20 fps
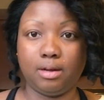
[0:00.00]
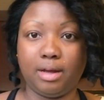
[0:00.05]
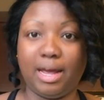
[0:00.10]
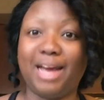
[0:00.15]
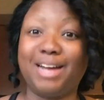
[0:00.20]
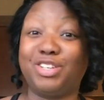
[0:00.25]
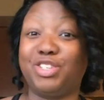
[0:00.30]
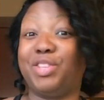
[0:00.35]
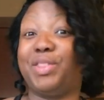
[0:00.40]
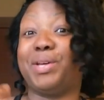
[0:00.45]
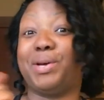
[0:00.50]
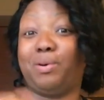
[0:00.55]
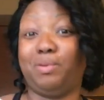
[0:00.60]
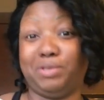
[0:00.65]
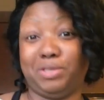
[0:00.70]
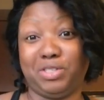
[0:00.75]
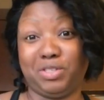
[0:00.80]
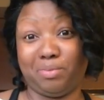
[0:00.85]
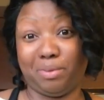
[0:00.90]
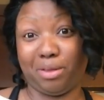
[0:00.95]
Actually, that
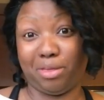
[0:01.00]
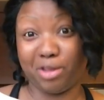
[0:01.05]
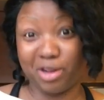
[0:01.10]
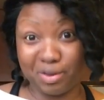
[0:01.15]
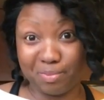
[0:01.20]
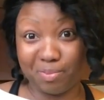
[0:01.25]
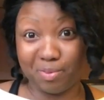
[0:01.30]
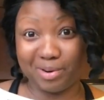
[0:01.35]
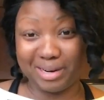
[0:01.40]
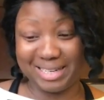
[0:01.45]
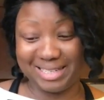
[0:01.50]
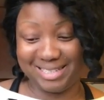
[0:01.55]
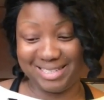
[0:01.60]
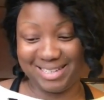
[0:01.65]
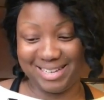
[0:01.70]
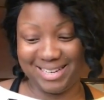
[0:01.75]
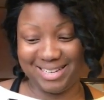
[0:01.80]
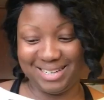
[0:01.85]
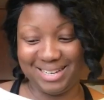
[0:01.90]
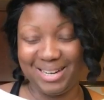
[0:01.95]
goes into my third
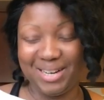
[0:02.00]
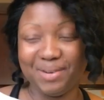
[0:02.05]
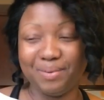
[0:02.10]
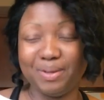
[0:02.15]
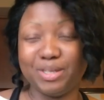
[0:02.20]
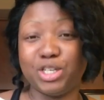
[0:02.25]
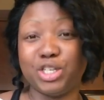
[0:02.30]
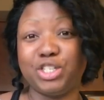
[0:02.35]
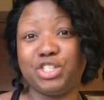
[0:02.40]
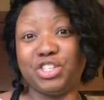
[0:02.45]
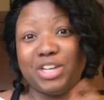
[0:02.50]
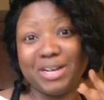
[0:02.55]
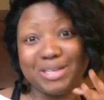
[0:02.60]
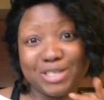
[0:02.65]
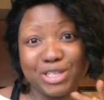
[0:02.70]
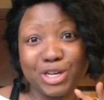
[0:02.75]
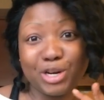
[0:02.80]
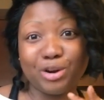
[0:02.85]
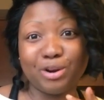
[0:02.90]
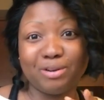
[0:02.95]
point, which is
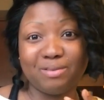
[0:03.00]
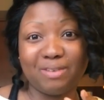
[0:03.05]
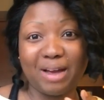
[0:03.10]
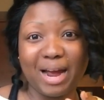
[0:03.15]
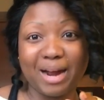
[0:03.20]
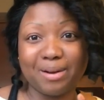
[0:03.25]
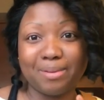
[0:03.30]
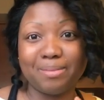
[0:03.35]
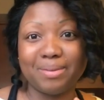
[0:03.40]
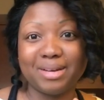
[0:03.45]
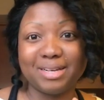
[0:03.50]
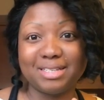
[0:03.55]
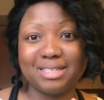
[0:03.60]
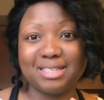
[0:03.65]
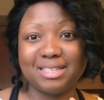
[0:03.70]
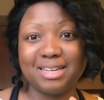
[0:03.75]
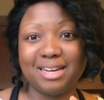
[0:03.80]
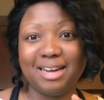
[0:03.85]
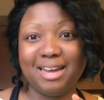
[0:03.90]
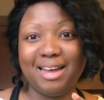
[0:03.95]
changing your
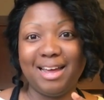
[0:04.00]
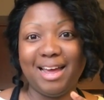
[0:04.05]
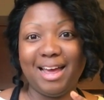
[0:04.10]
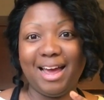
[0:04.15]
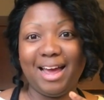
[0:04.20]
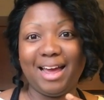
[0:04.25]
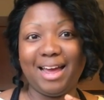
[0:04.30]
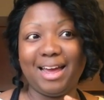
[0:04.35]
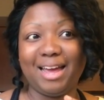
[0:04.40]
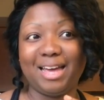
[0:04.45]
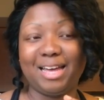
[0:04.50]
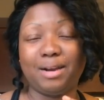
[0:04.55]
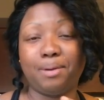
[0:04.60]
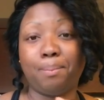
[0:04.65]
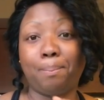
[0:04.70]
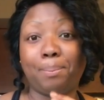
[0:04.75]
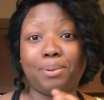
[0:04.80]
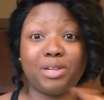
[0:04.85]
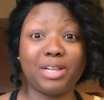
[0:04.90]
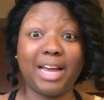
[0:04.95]
environment
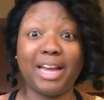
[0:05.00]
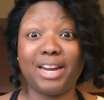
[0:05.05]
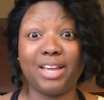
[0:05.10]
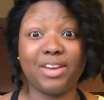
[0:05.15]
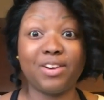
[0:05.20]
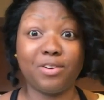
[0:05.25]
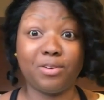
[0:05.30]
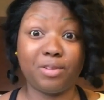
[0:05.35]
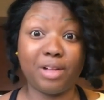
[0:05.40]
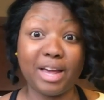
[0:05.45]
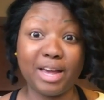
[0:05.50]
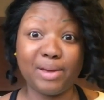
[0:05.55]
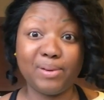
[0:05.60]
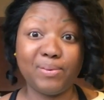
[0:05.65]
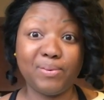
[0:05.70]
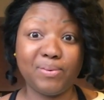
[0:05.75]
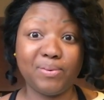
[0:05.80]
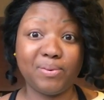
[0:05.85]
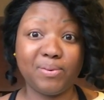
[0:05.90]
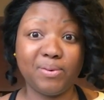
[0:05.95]
and planning your
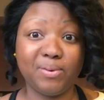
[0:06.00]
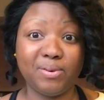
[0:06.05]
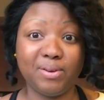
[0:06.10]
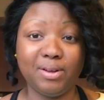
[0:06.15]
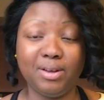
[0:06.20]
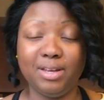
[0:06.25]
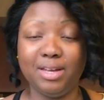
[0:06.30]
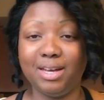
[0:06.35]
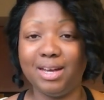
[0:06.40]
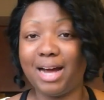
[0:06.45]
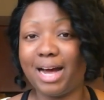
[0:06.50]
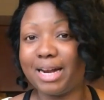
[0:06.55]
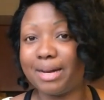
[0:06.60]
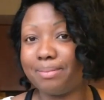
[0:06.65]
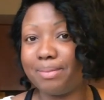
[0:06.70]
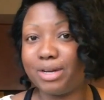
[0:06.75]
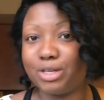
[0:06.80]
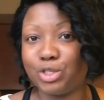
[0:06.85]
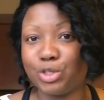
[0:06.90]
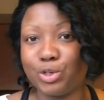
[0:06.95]
life. You got to
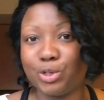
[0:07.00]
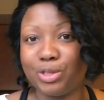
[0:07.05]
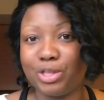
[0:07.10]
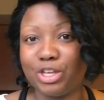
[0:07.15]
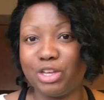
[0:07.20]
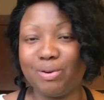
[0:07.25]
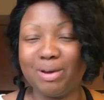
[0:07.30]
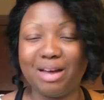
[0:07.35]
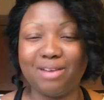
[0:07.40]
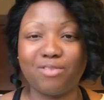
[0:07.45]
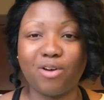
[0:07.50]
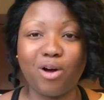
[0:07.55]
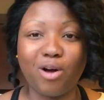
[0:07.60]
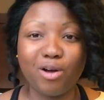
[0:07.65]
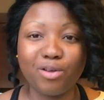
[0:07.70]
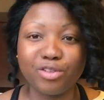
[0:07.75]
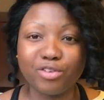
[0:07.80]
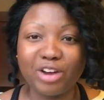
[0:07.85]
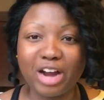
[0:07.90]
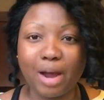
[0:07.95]
make sure that you have
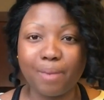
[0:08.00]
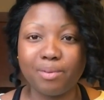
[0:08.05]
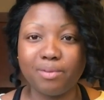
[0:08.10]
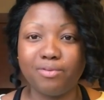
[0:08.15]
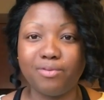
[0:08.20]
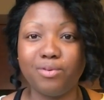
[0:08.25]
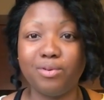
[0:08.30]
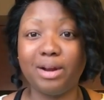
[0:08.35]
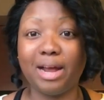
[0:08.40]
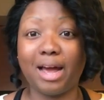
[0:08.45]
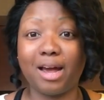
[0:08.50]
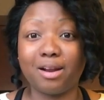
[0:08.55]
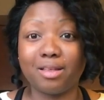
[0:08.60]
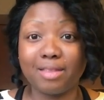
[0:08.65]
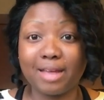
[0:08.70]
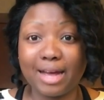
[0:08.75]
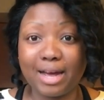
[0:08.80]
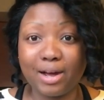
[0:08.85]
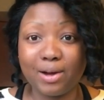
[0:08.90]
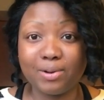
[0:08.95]
all the crappy food out of
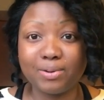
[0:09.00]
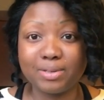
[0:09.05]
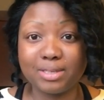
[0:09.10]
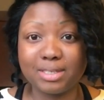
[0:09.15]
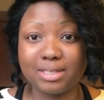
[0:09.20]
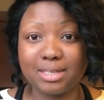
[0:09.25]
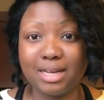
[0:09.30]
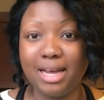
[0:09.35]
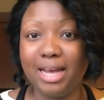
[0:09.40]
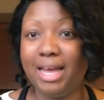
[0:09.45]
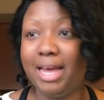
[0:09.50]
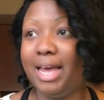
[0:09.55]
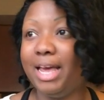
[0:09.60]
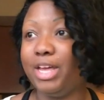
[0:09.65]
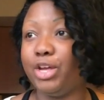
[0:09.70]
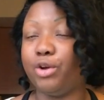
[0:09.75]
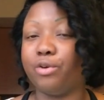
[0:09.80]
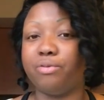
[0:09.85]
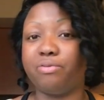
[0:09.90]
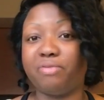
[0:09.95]
the house.
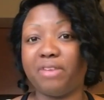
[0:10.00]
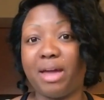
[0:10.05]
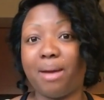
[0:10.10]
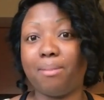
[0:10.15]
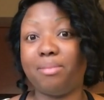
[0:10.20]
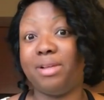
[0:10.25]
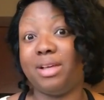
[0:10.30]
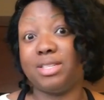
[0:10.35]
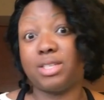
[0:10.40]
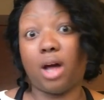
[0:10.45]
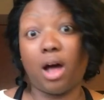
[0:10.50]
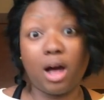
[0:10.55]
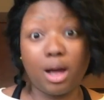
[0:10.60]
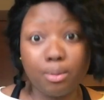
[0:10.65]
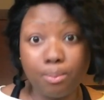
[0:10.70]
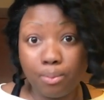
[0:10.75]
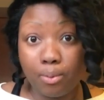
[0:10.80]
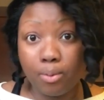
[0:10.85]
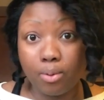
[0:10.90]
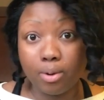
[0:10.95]
Your family's
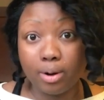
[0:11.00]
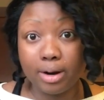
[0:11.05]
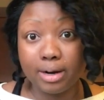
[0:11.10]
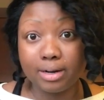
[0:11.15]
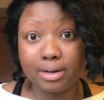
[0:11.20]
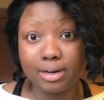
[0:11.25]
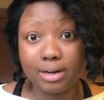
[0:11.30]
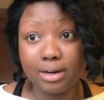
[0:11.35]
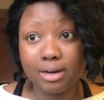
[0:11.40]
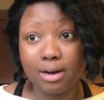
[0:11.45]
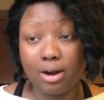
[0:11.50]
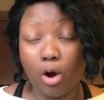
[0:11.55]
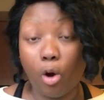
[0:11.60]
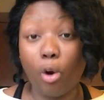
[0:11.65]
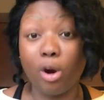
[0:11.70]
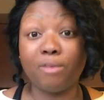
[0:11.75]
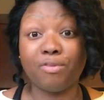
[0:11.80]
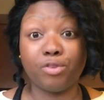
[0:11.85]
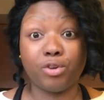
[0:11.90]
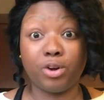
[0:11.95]
on board.
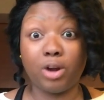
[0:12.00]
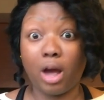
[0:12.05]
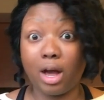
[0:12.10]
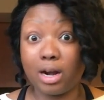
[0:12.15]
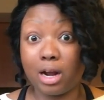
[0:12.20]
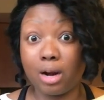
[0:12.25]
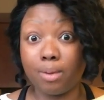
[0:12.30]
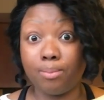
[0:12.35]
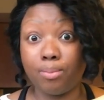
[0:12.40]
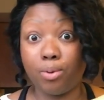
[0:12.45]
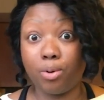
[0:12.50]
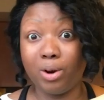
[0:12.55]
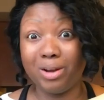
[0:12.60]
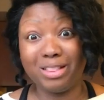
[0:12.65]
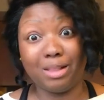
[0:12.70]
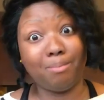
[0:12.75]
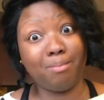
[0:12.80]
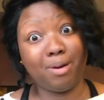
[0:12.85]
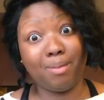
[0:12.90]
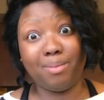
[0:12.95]
Or if they're not on
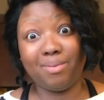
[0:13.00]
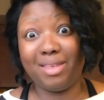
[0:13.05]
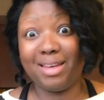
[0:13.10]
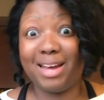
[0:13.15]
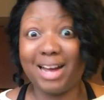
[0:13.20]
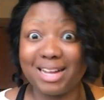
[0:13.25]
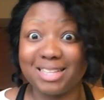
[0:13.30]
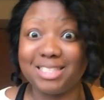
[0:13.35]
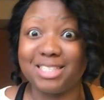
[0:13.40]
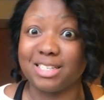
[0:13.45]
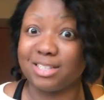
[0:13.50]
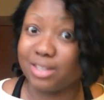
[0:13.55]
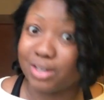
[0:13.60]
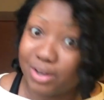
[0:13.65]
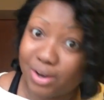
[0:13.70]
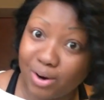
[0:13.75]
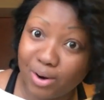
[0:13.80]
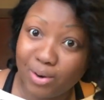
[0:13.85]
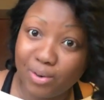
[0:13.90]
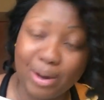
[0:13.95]
board, then maybe they got to
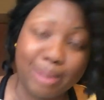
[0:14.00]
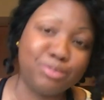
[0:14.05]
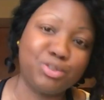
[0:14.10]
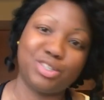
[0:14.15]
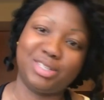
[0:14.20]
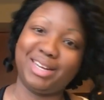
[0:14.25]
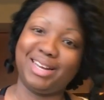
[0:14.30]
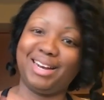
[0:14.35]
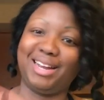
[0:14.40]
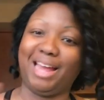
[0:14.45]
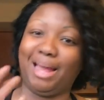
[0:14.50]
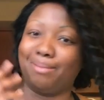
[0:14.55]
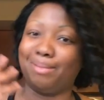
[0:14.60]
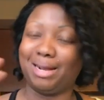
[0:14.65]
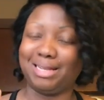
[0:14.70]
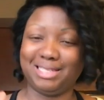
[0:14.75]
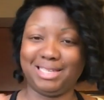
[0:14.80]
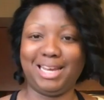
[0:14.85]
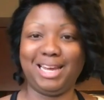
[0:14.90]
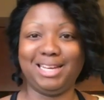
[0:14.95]
go. I'm just kidding. I'm
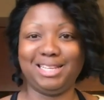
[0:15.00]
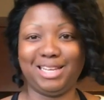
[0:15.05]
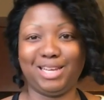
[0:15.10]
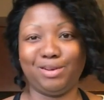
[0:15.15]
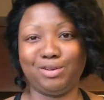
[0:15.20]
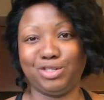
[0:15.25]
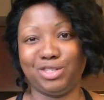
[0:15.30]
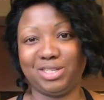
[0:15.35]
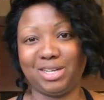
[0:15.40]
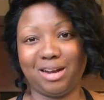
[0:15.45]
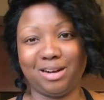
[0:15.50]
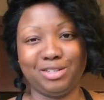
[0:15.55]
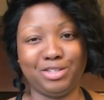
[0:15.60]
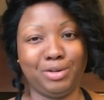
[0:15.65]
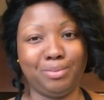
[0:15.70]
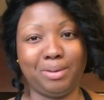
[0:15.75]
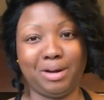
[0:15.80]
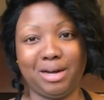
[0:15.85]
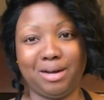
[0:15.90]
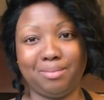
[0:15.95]
not saying that you shouldn't talk to
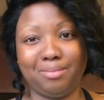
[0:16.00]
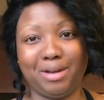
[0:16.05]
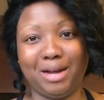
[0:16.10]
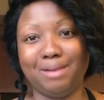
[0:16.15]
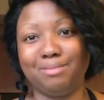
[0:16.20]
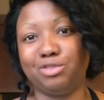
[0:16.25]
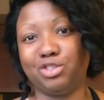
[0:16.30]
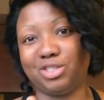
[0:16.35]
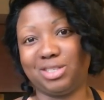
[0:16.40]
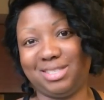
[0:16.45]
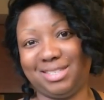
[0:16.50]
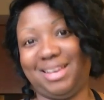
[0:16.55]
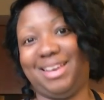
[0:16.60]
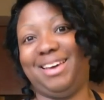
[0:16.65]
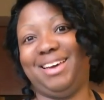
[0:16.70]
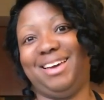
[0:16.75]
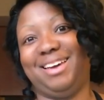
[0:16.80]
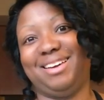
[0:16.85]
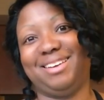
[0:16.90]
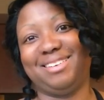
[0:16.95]
your mom. I'm just
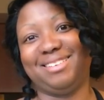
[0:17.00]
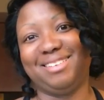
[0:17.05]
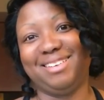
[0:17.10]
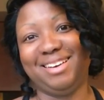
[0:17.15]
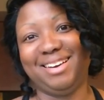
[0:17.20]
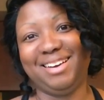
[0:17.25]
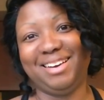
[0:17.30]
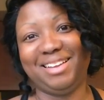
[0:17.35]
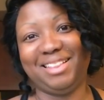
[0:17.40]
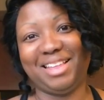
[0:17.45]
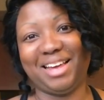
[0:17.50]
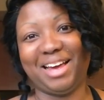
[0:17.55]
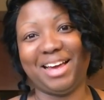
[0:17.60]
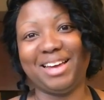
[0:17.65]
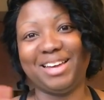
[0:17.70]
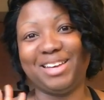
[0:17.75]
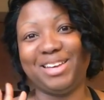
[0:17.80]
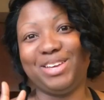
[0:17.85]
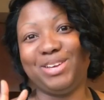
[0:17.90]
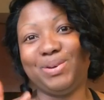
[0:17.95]
saying
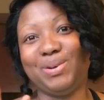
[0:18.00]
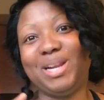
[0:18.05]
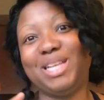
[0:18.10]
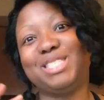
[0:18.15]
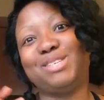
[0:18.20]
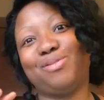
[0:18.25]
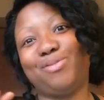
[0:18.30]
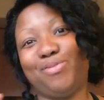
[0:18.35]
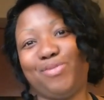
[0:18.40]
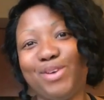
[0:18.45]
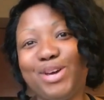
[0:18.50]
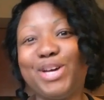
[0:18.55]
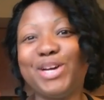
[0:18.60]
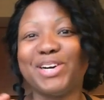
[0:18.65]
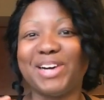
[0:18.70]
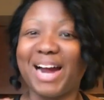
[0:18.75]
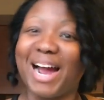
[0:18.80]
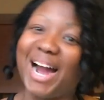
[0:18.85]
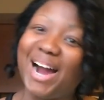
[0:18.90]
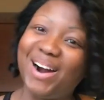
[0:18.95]
that you need to
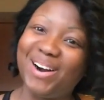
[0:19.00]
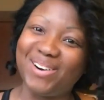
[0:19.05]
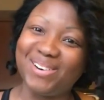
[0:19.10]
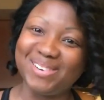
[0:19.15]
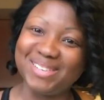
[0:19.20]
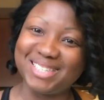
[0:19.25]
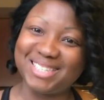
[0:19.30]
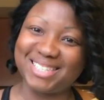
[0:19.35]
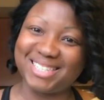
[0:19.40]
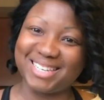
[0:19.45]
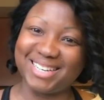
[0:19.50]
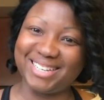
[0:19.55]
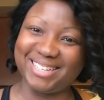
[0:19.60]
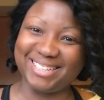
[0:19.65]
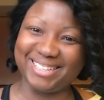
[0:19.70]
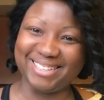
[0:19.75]
figure out